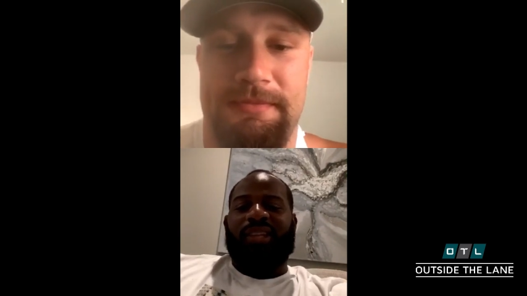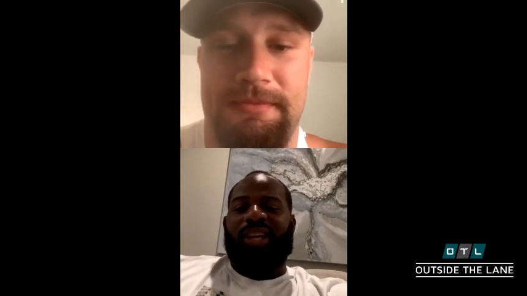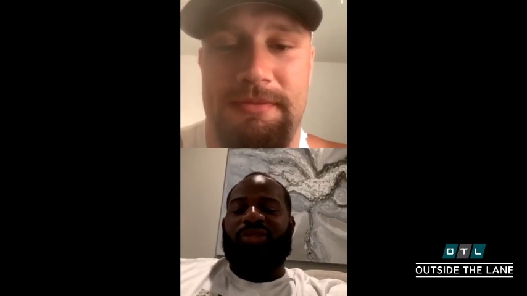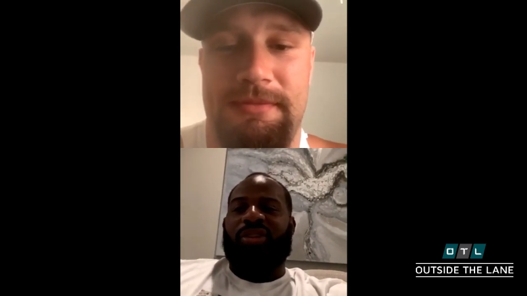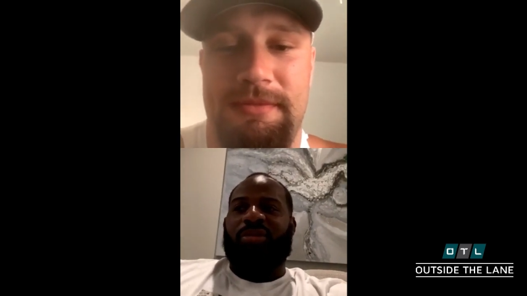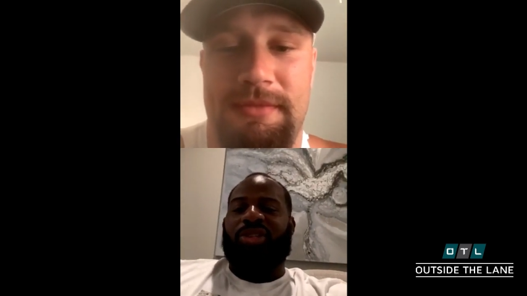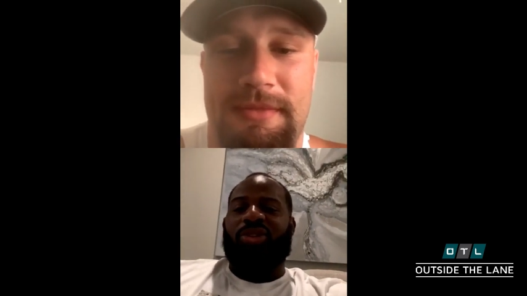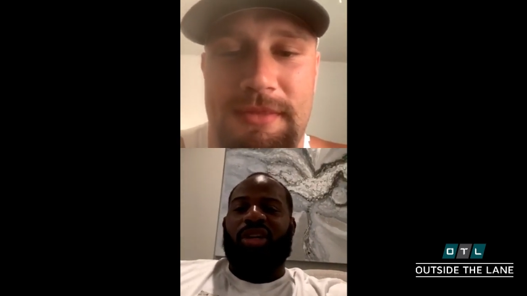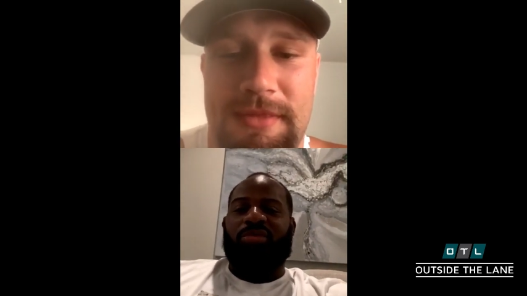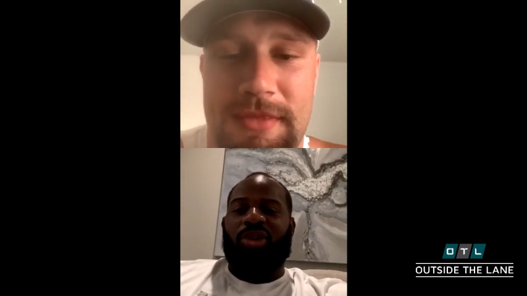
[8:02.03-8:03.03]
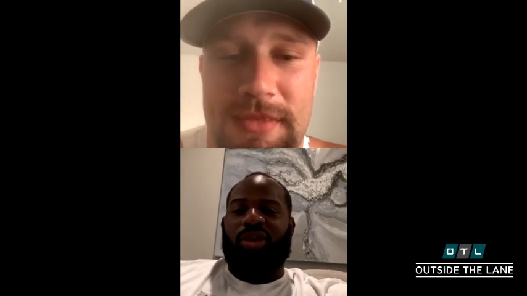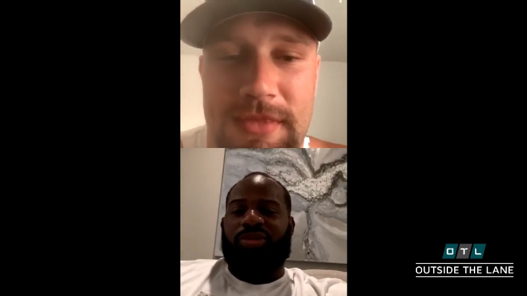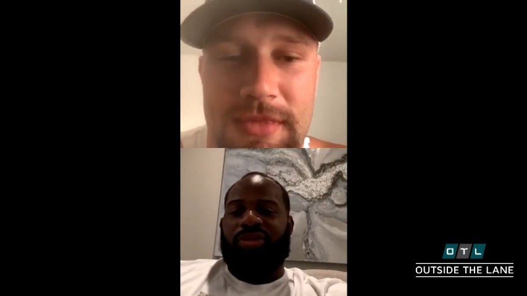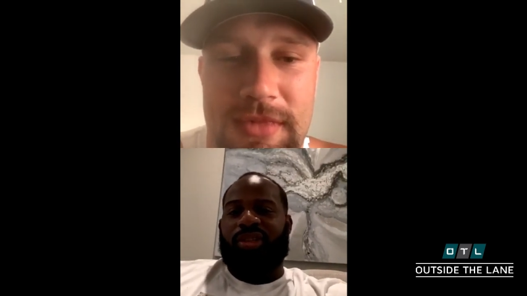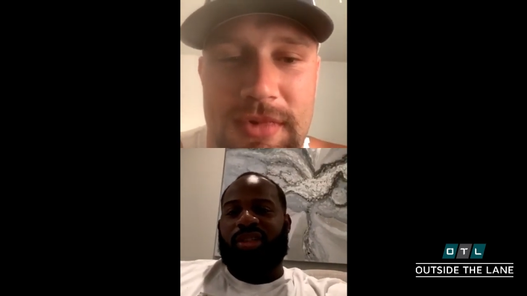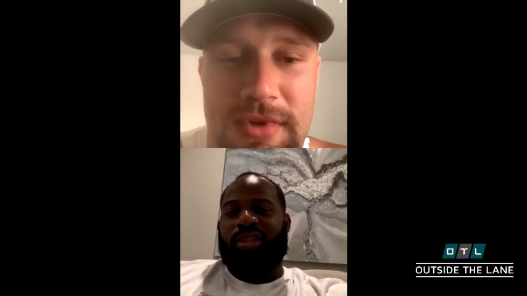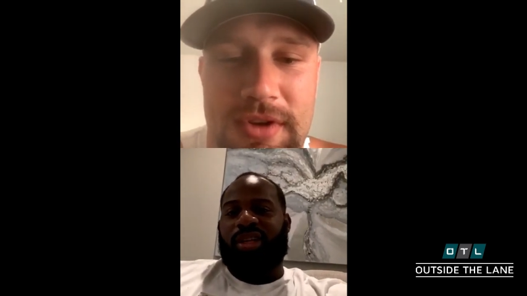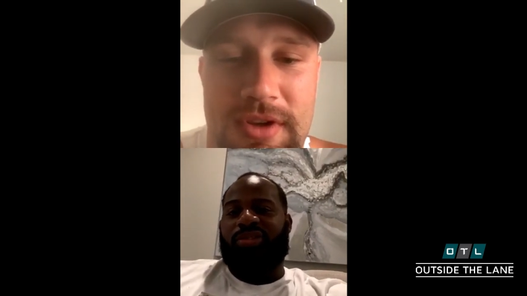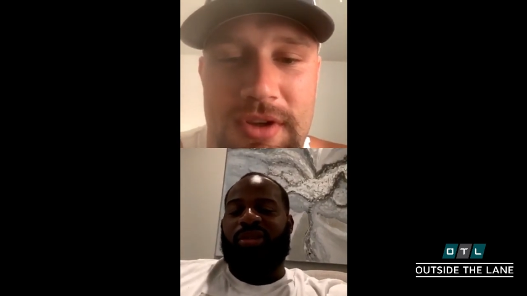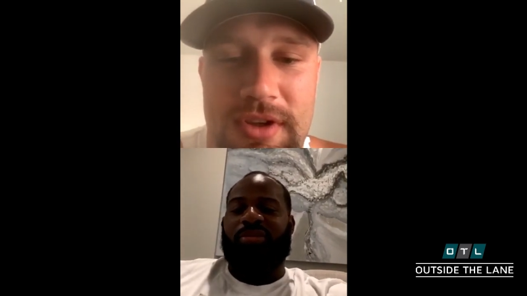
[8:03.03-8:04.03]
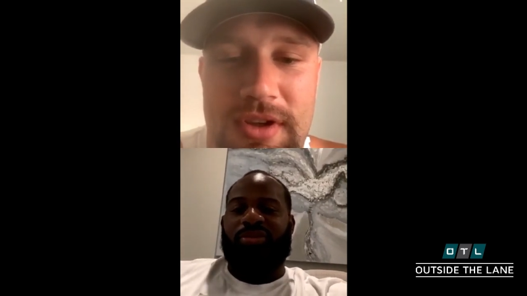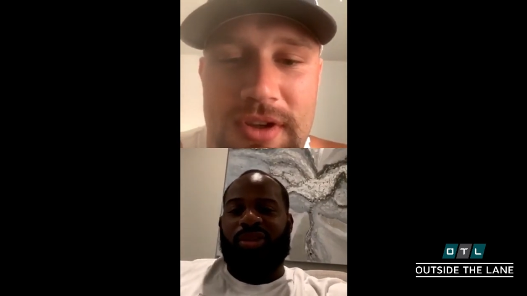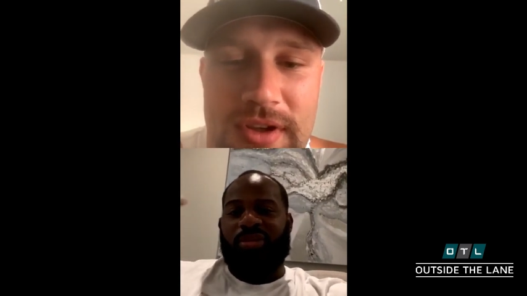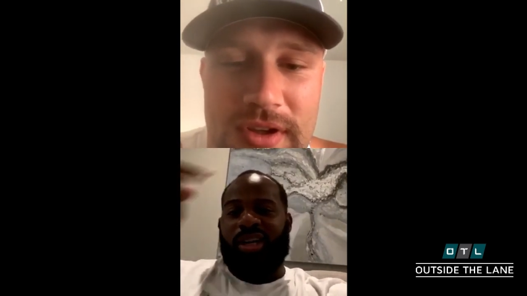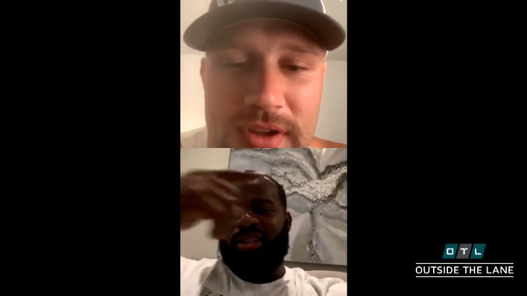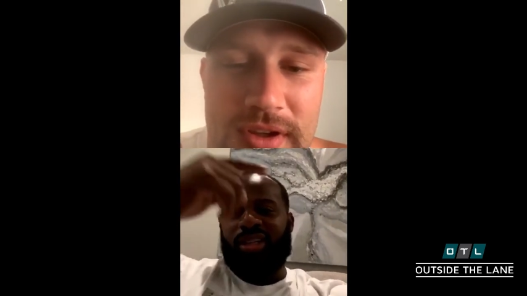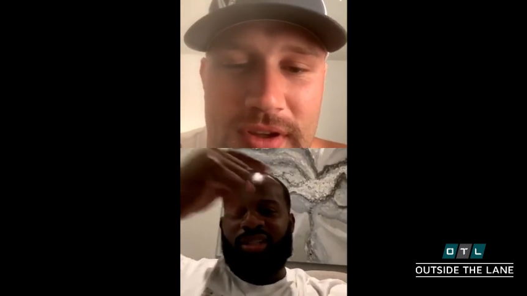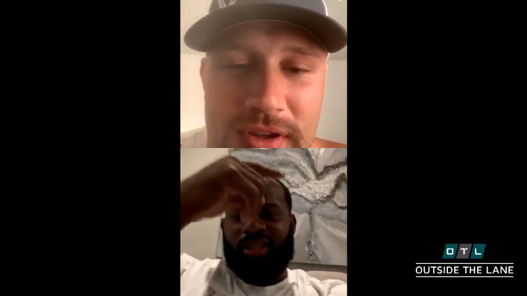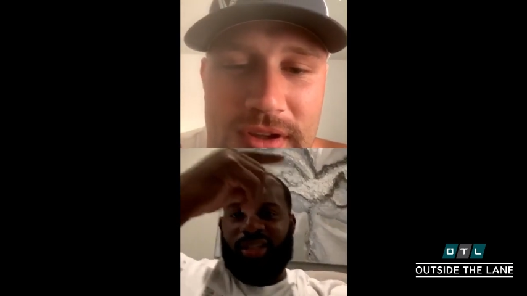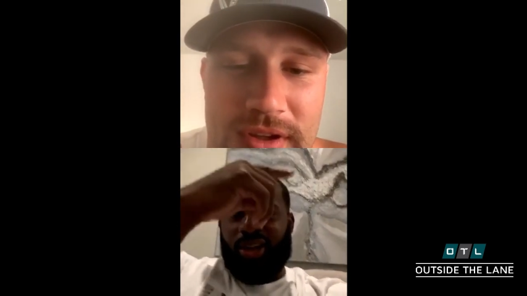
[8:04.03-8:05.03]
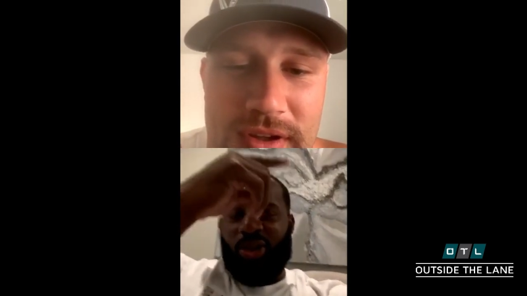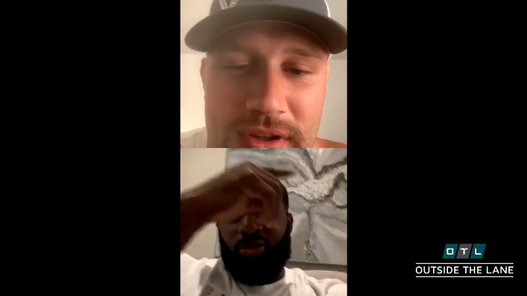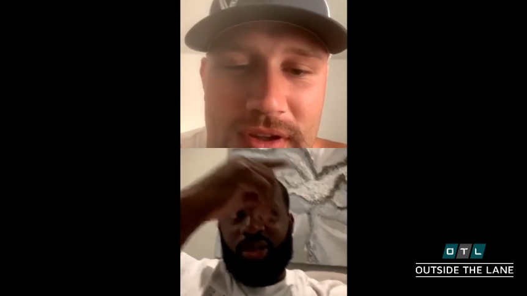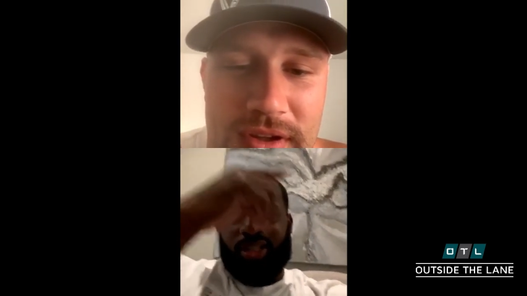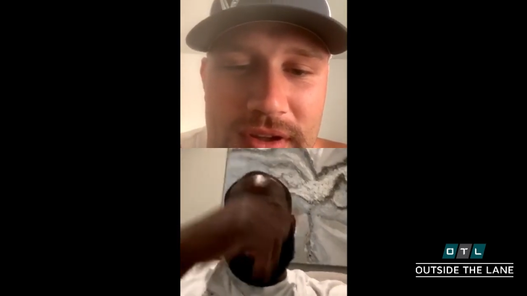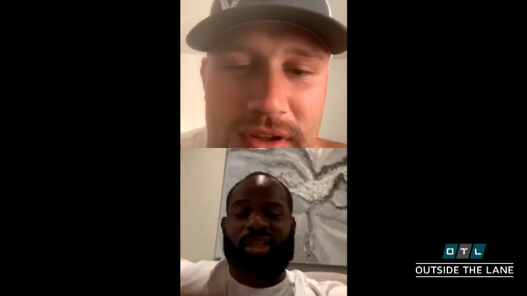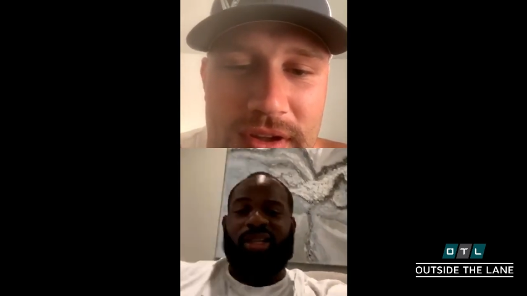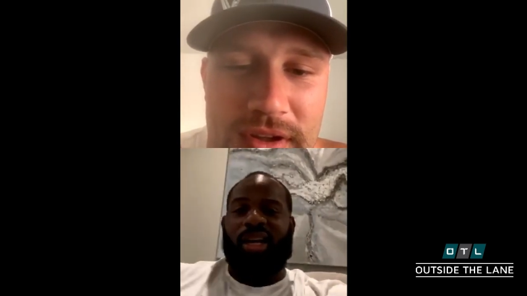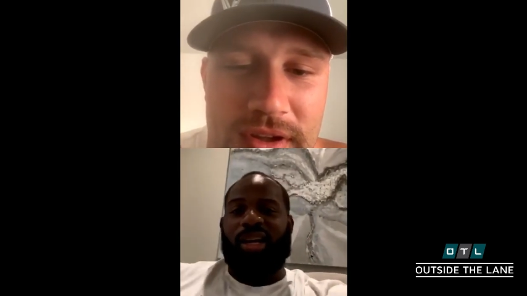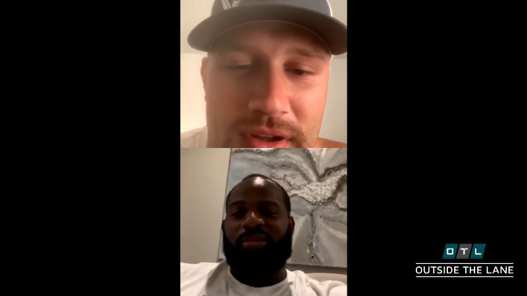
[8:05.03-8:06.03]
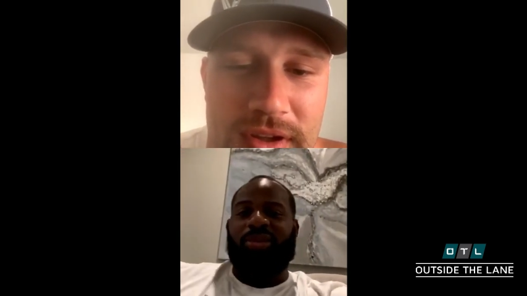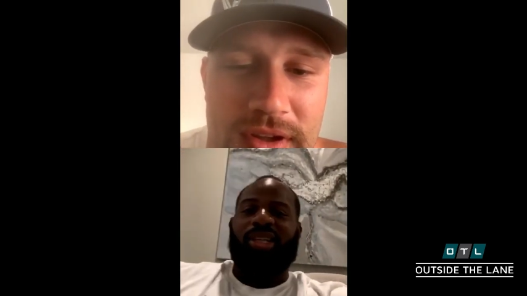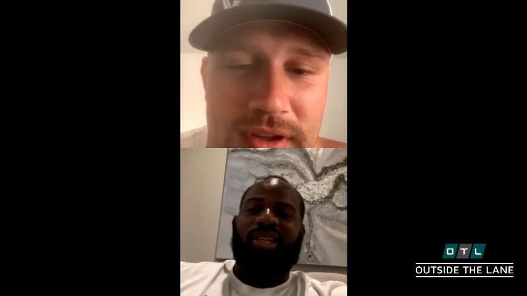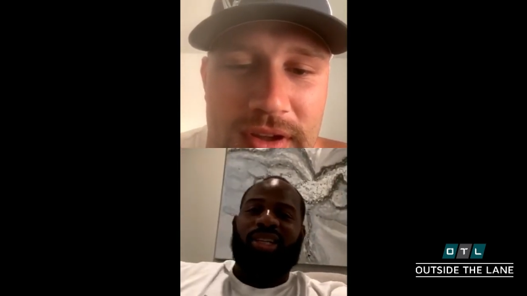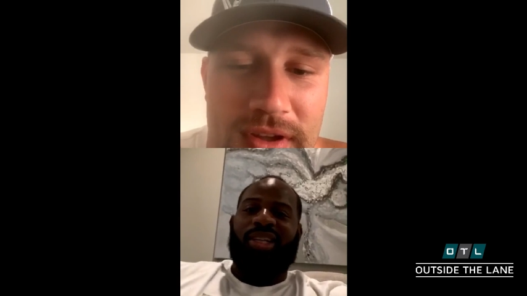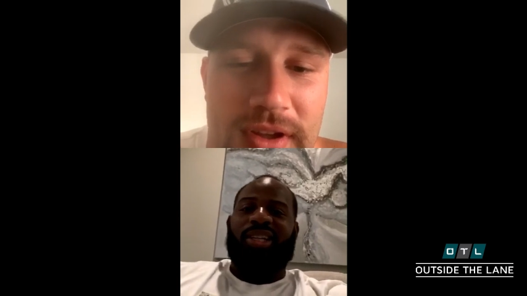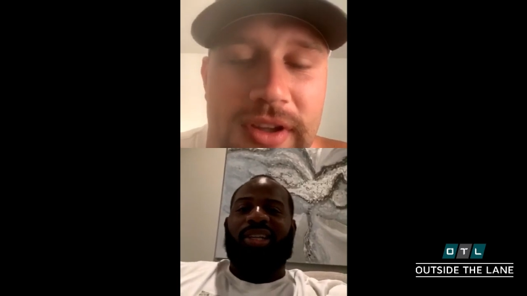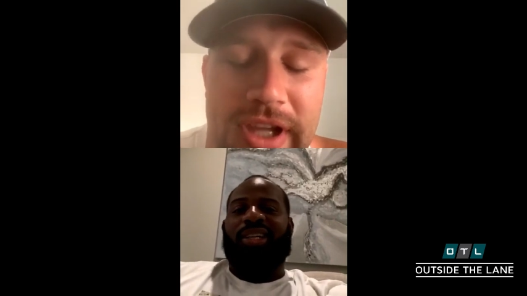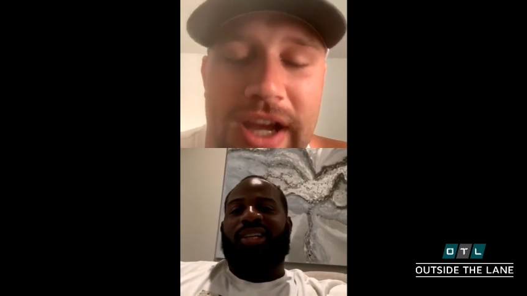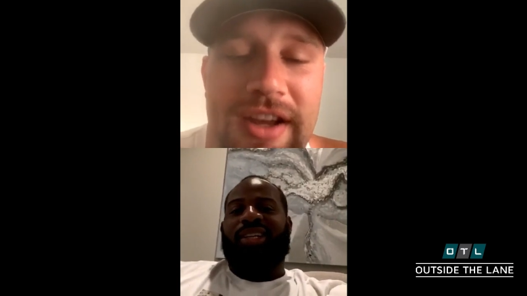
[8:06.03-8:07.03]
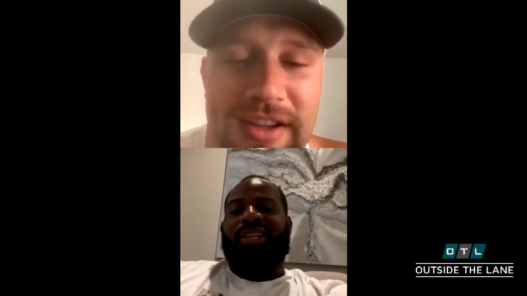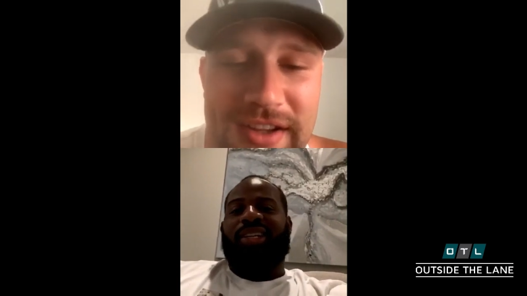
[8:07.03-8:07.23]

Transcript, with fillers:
Speaker 1: he's from the school up north. He from from the Ole Miss at the time. Yeah.